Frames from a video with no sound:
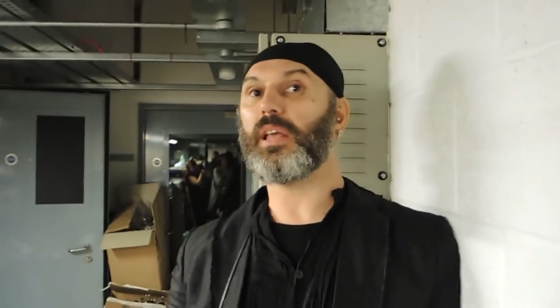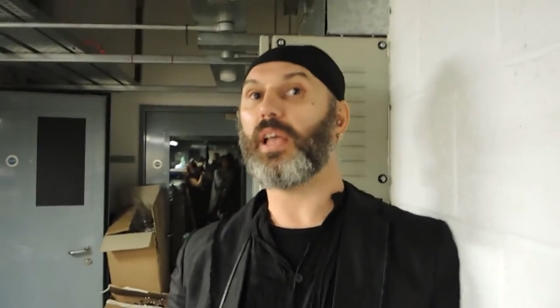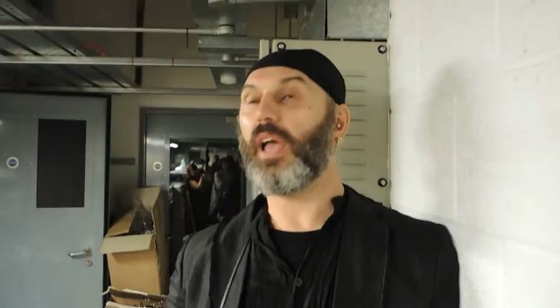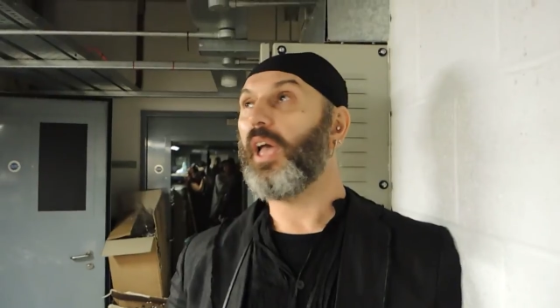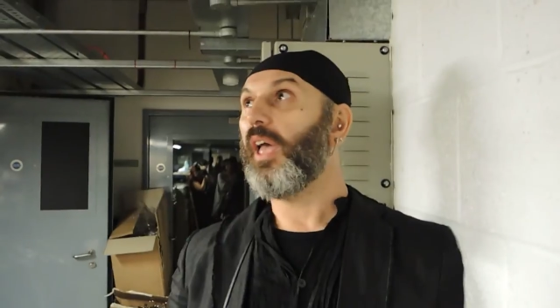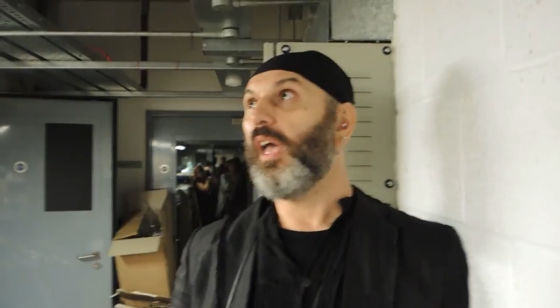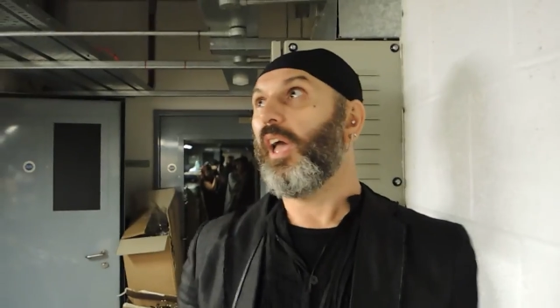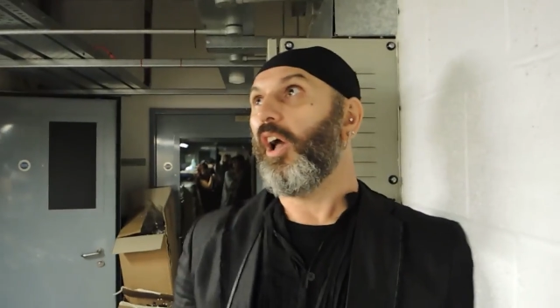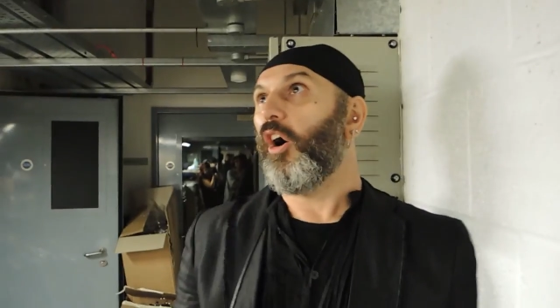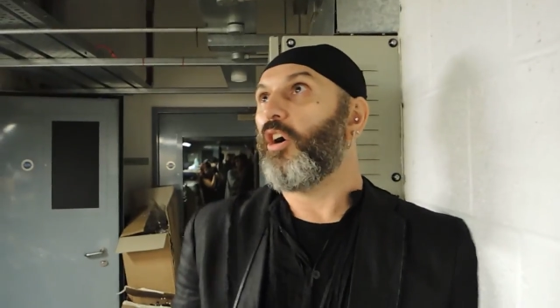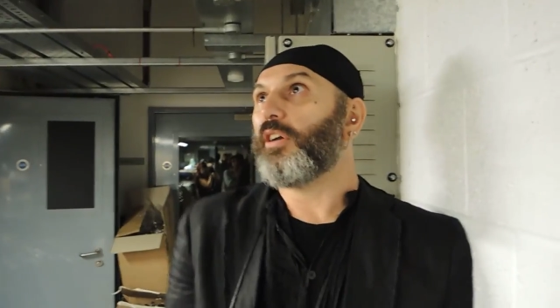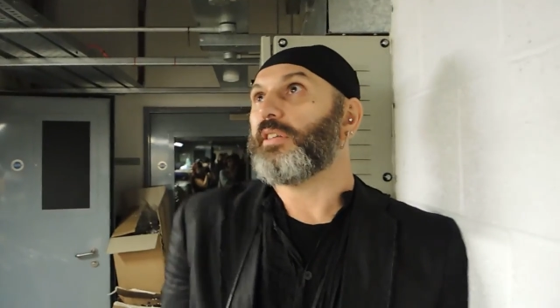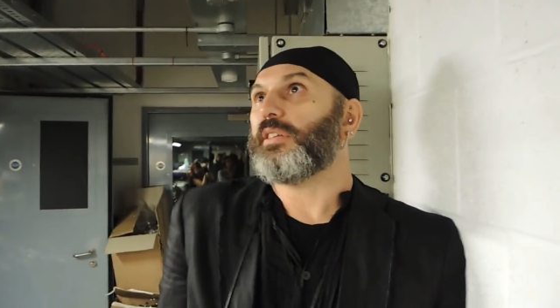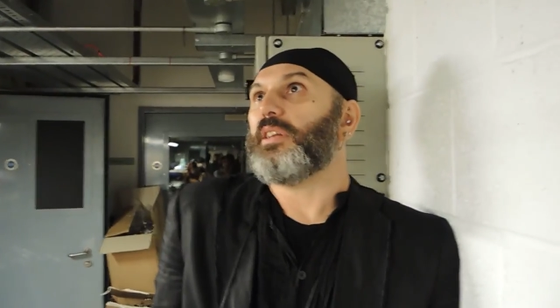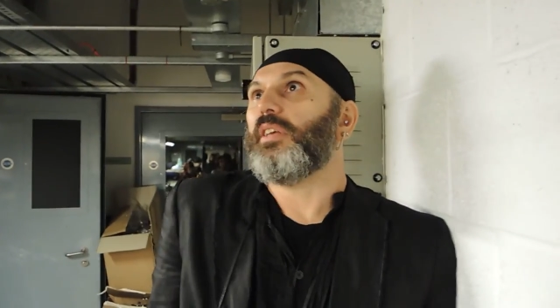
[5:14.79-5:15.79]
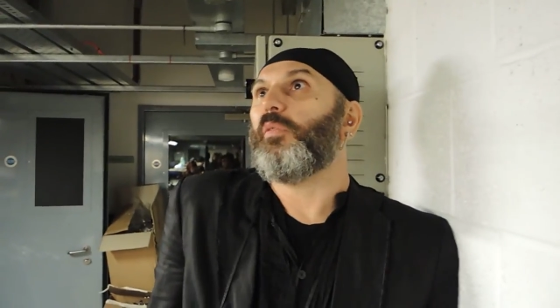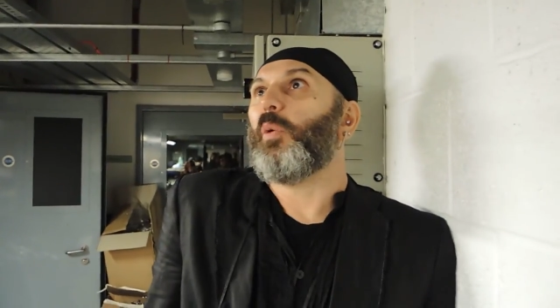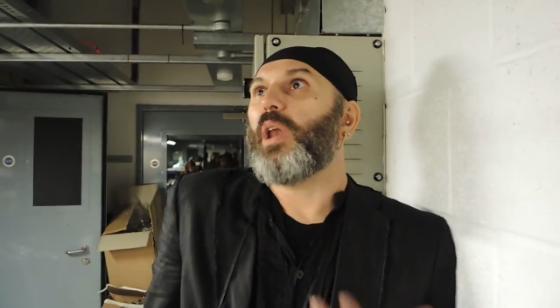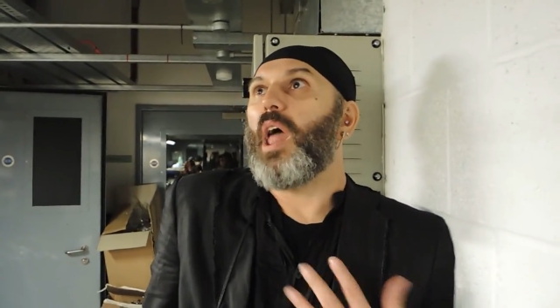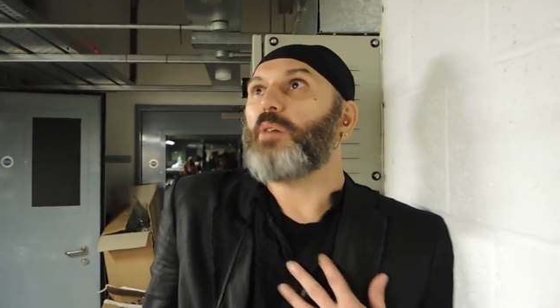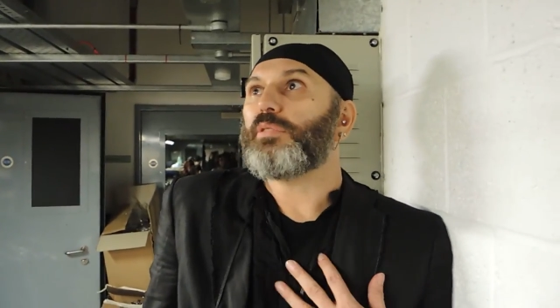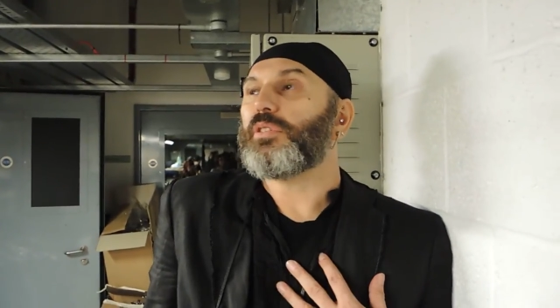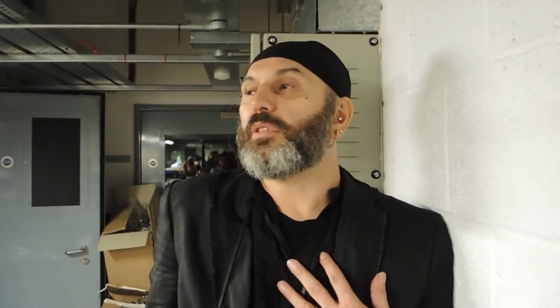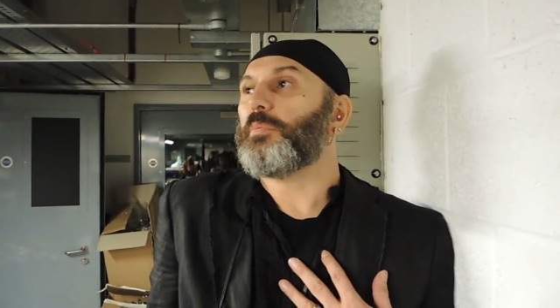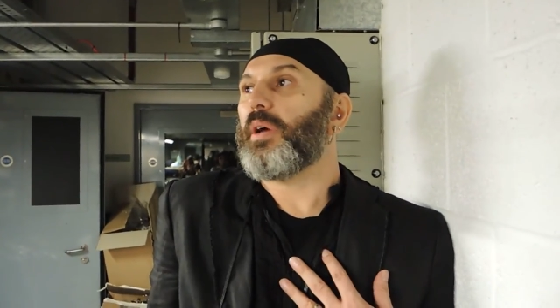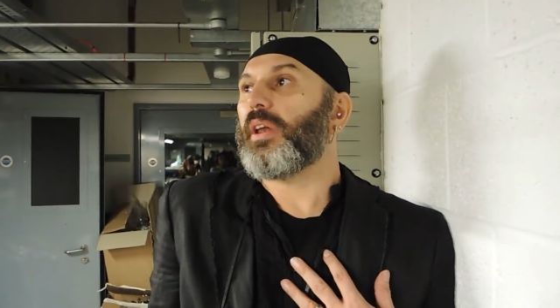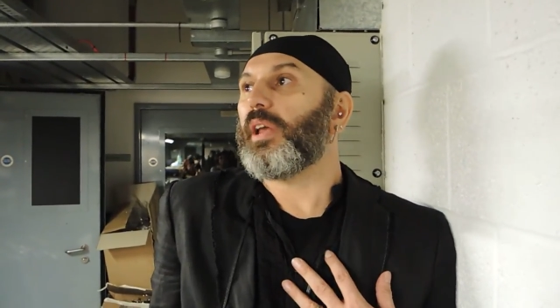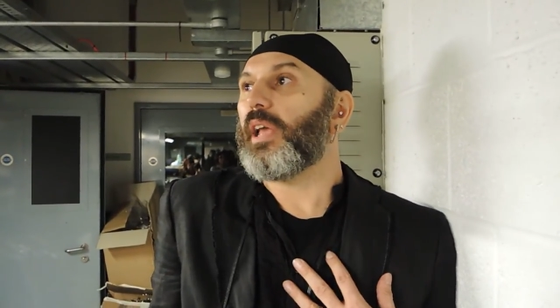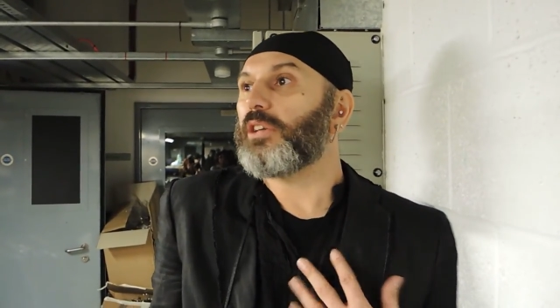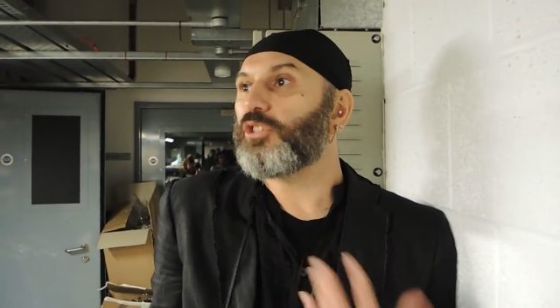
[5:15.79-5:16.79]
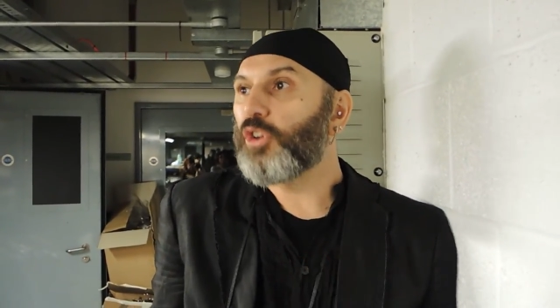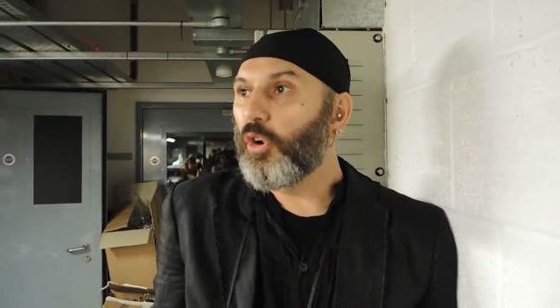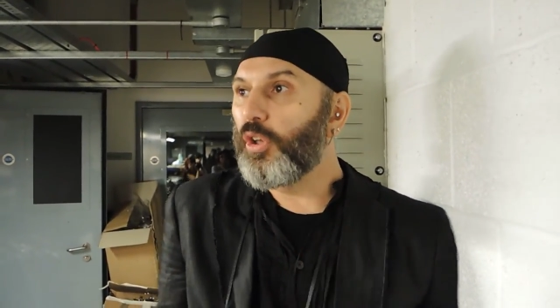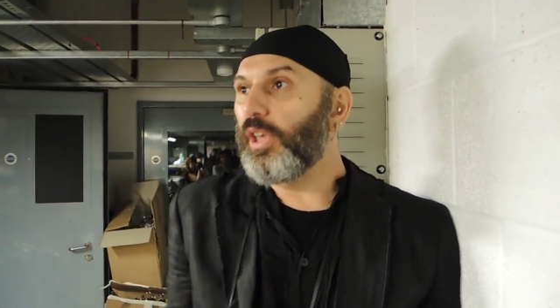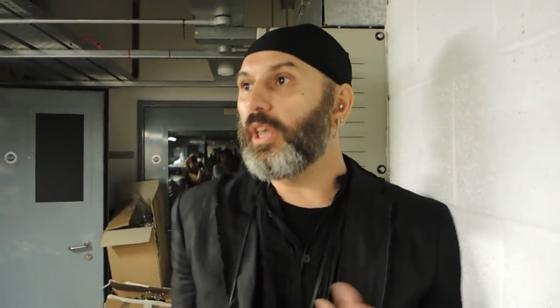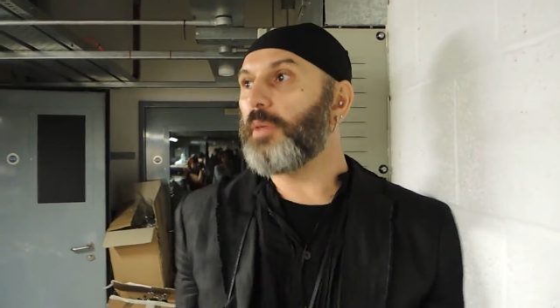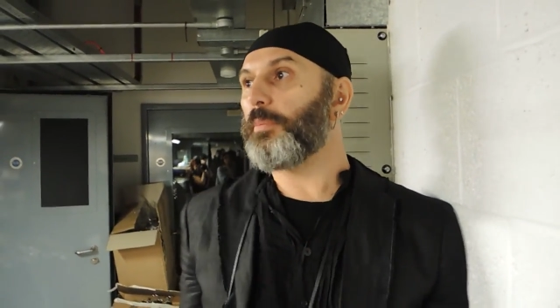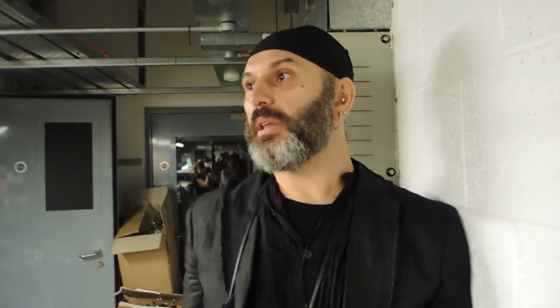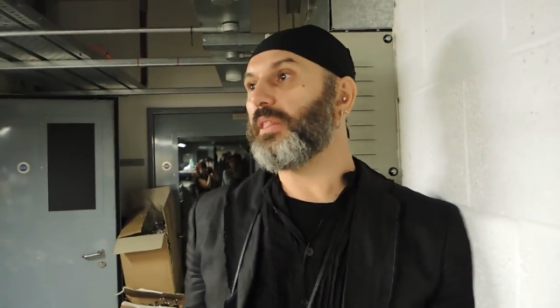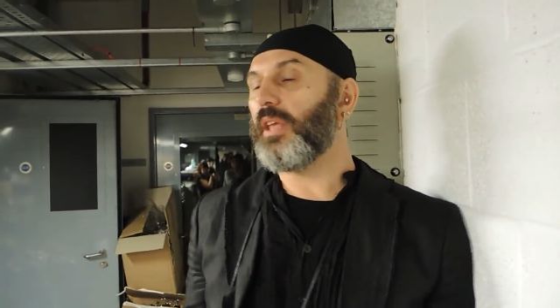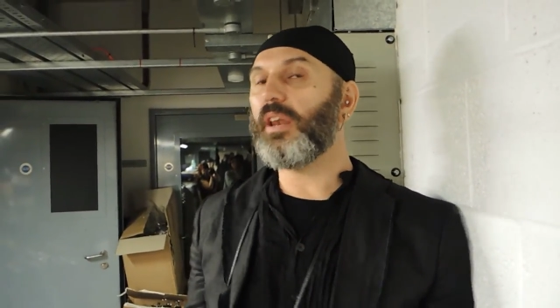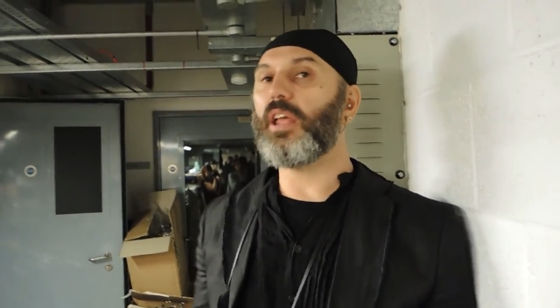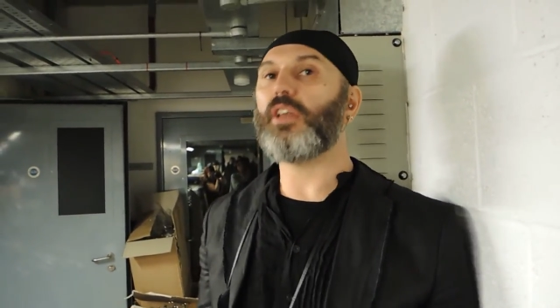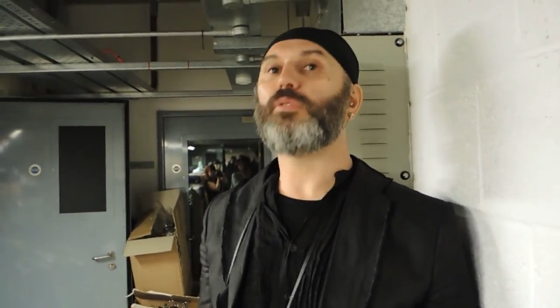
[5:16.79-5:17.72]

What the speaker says: like, honestly, when I was in Marrakech going in Medina,